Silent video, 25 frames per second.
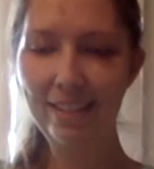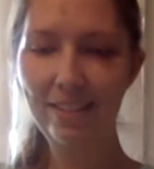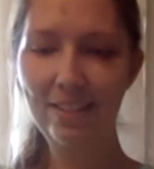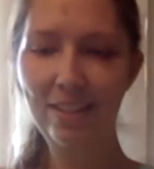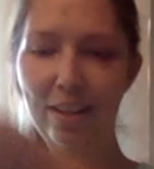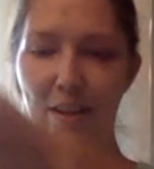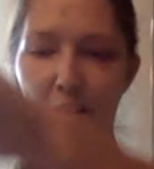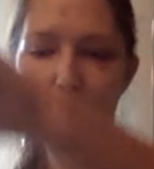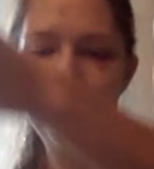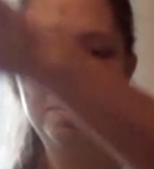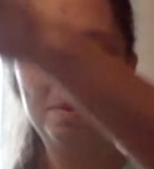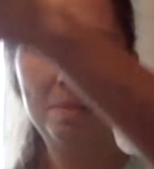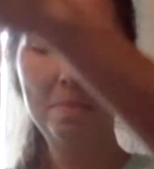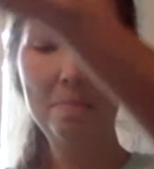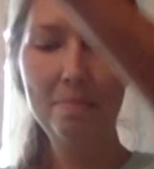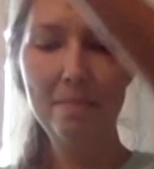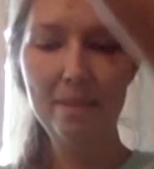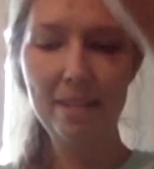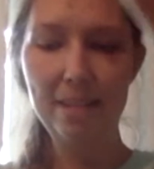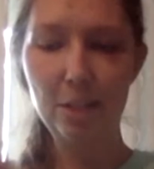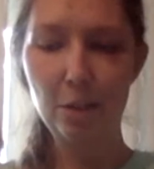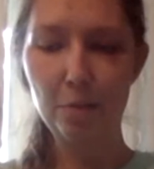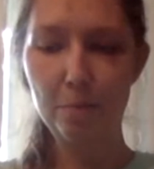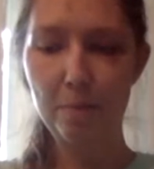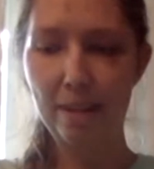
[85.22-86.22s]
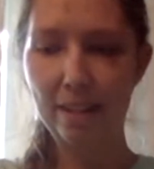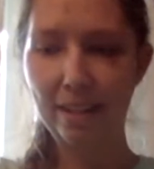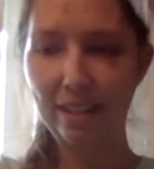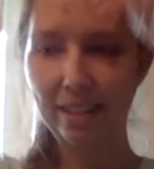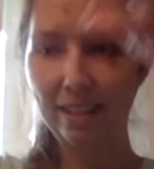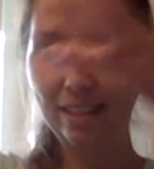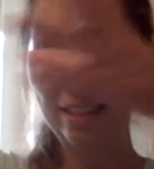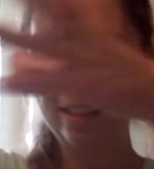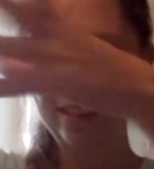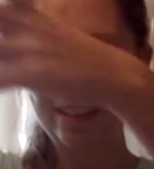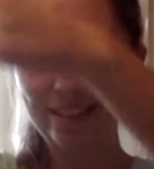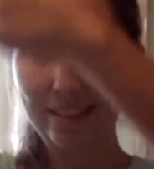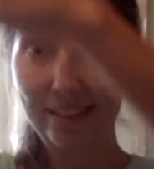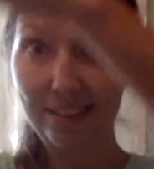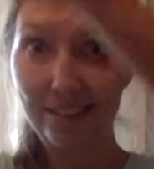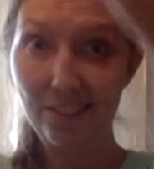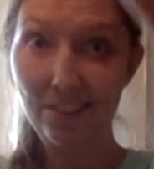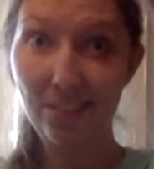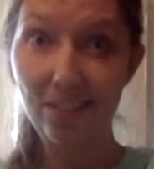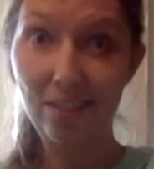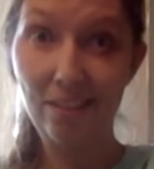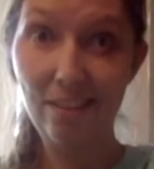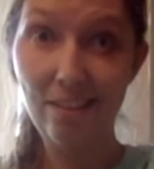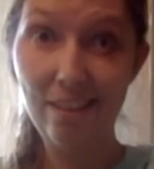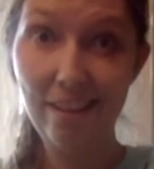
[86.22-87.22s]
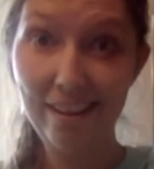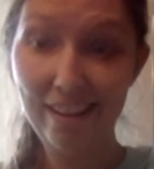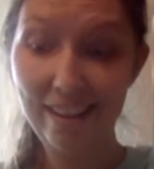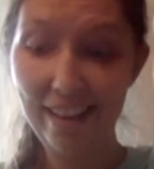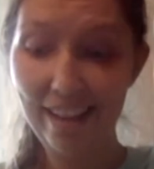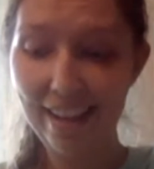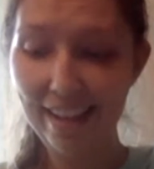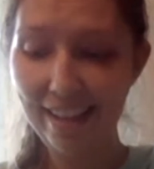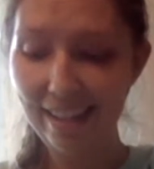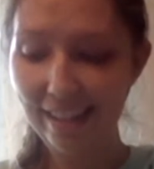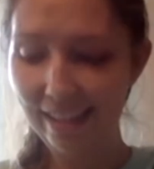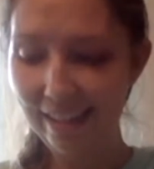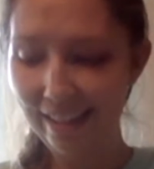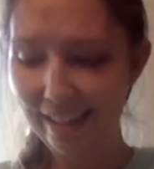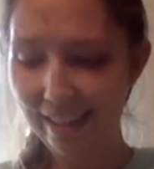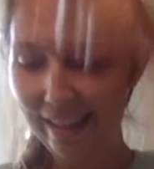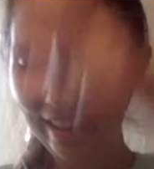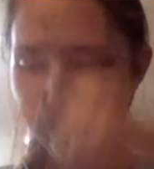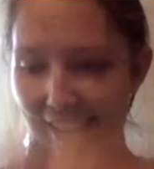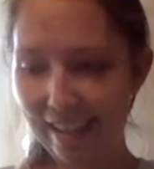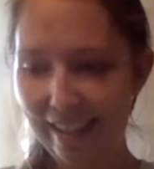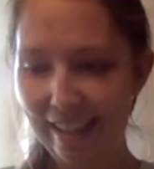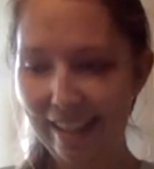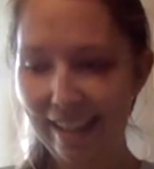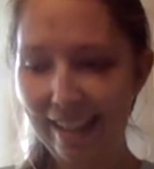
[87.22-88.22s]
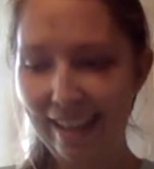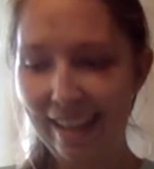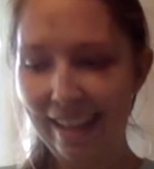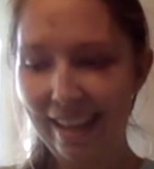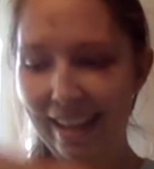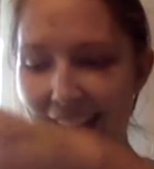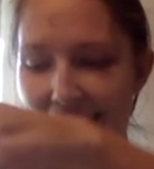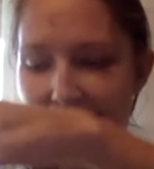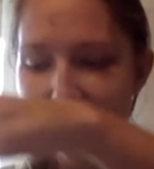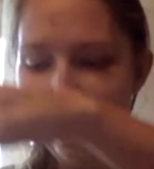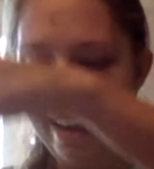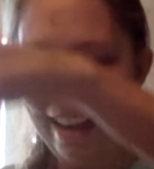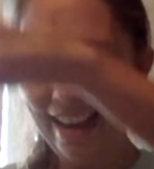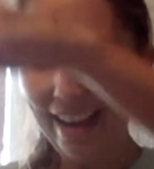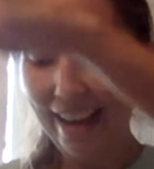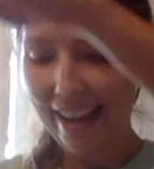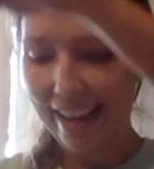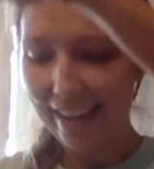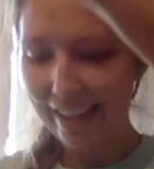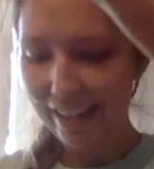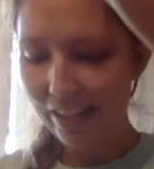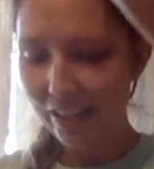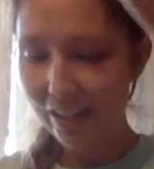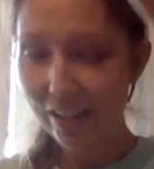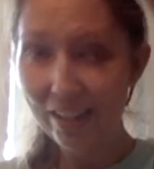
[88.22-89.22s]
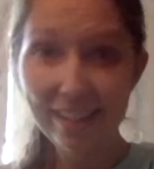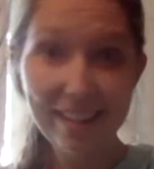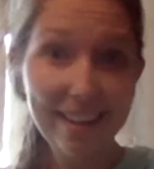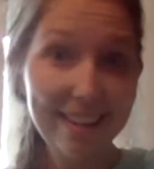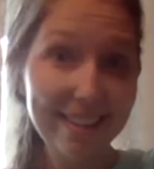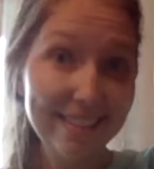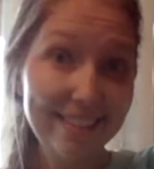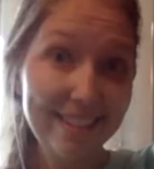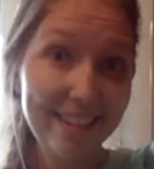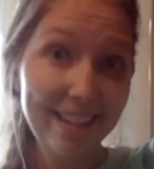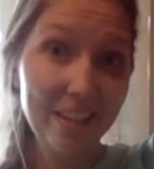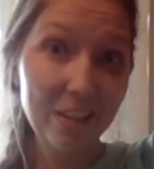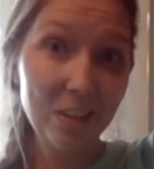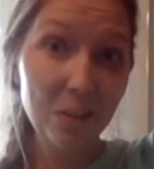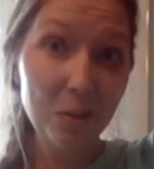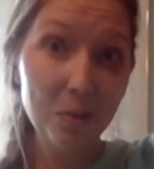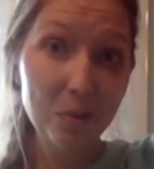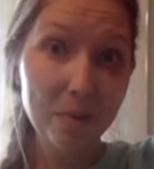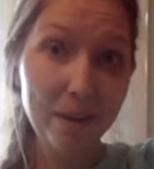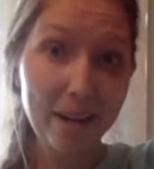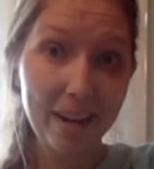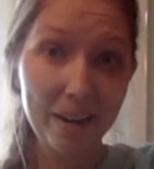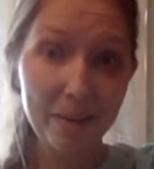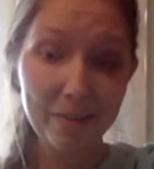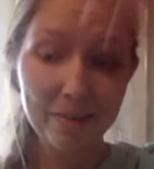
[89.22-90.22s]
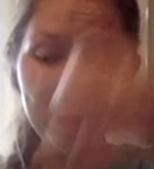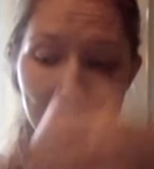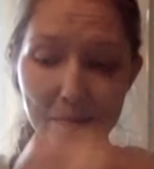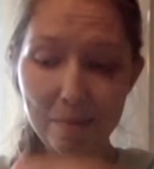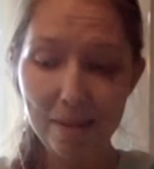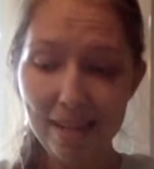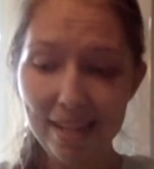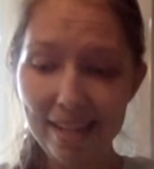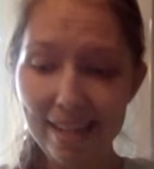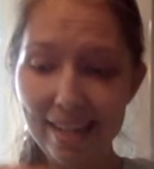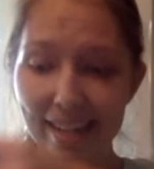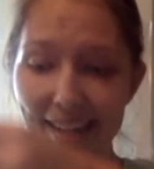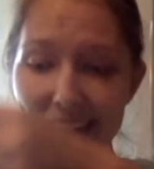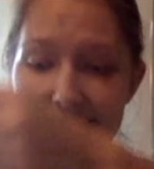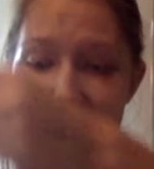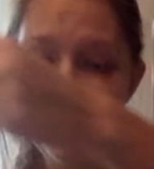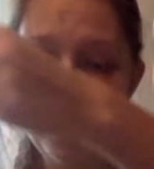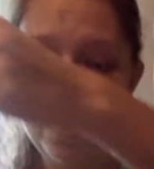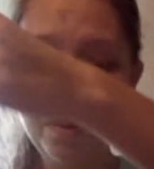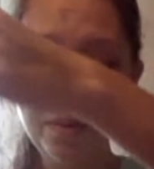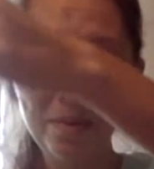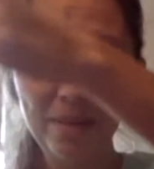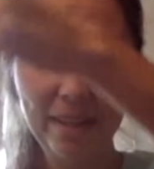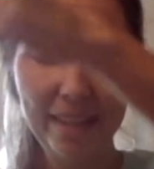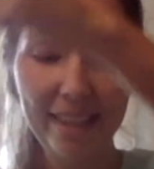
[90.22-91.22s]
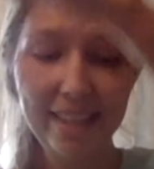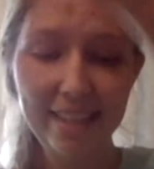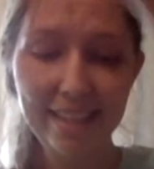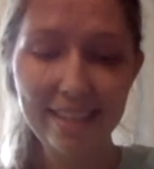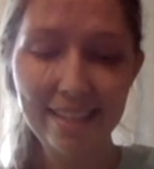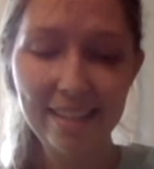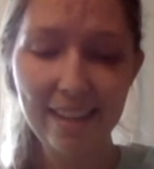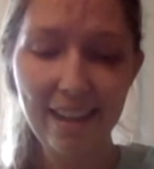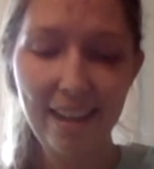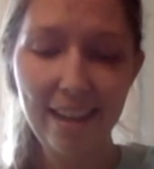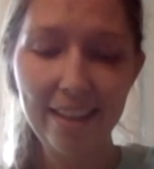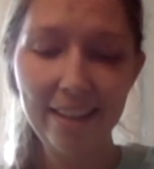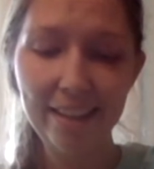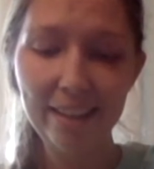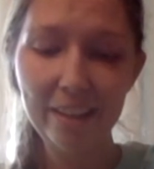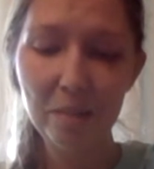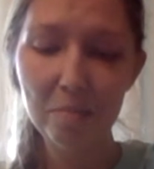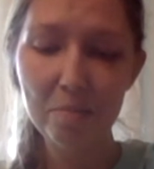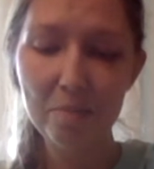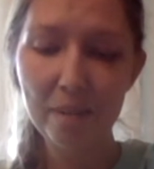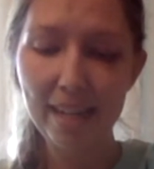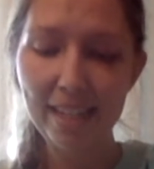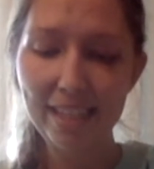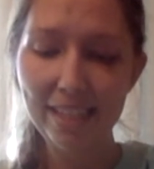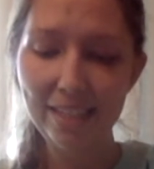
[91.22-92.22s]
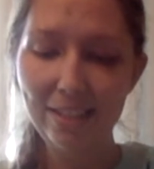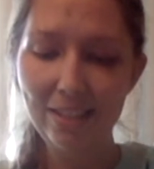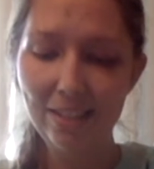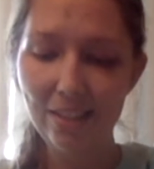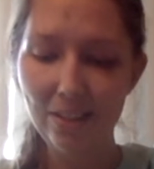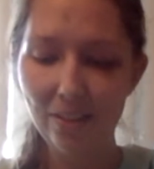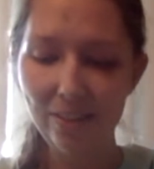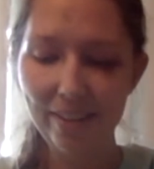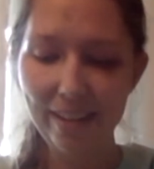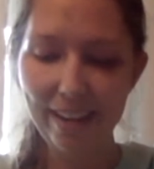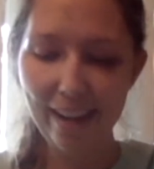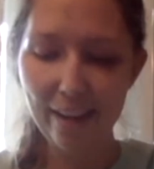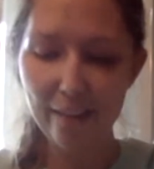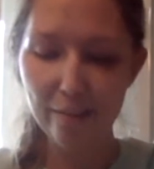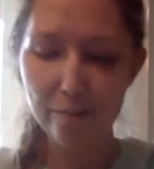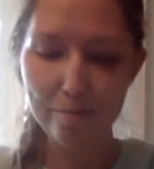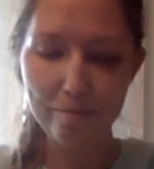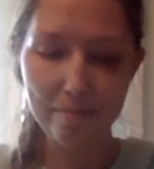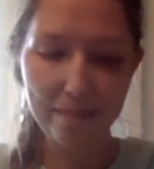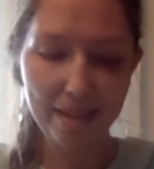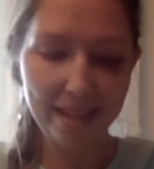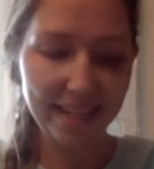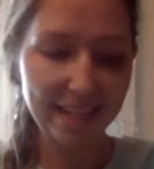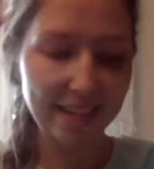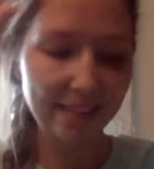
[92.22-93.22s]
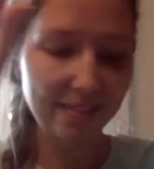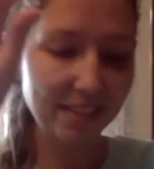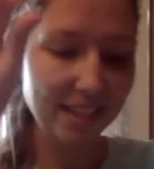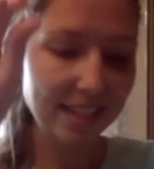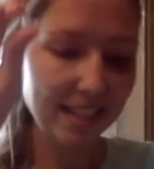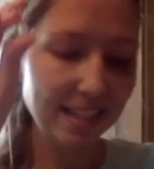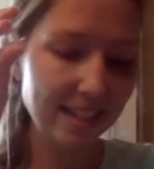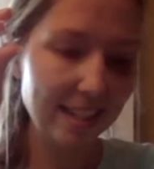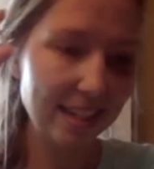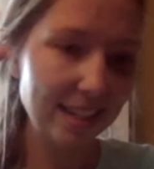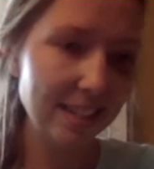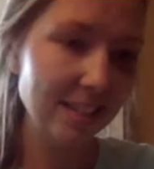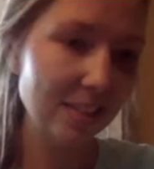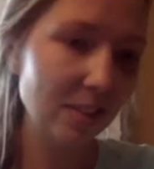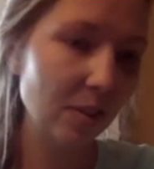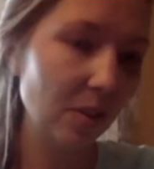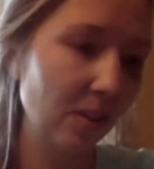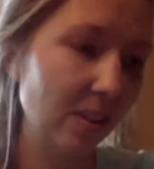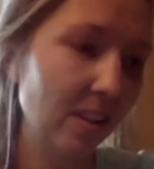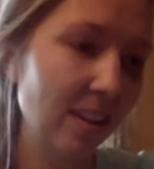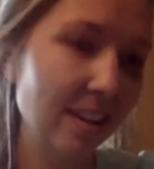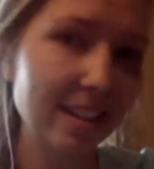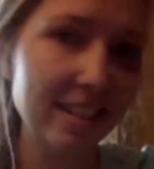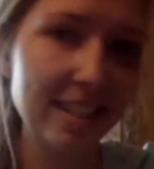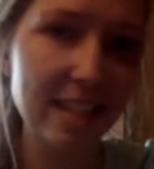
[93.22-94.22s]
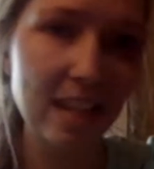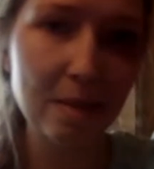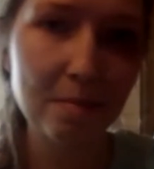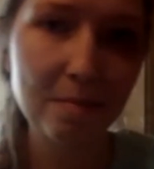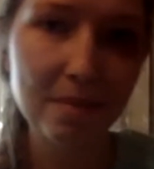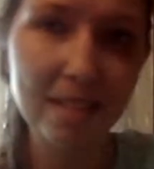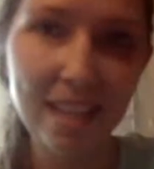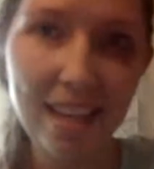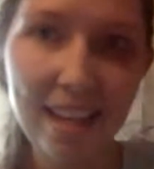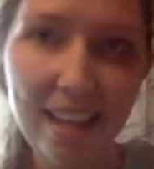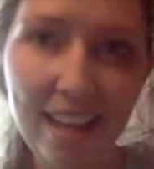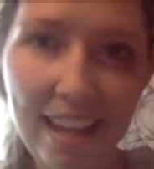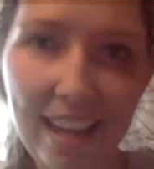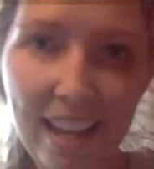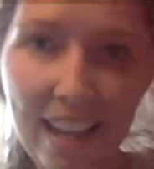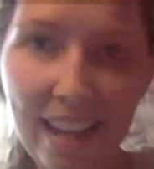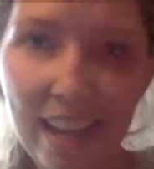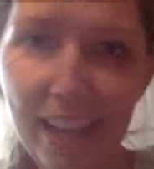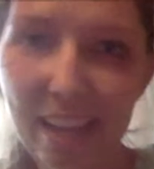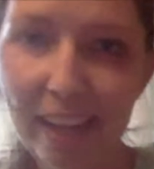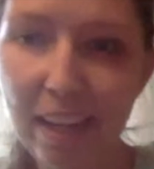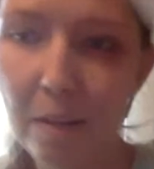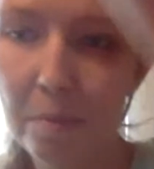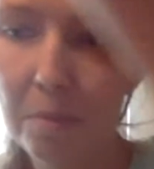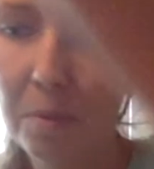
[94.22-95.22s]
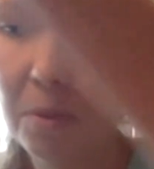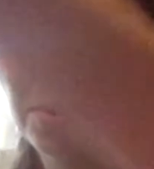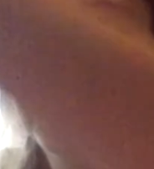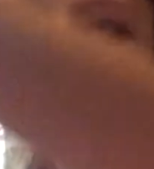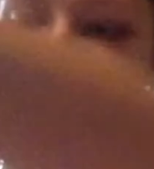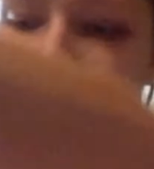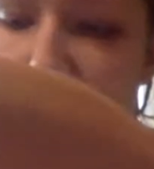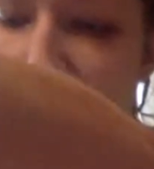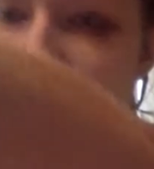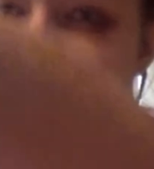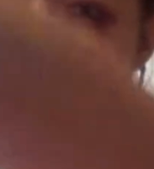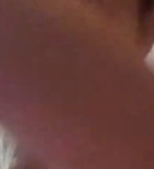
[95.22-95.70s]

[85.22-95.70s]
That'll be much better. There's a lot of that. I could not tell you what I was making with this color, but I don't have many of these things, so a lot of times I end up throwing the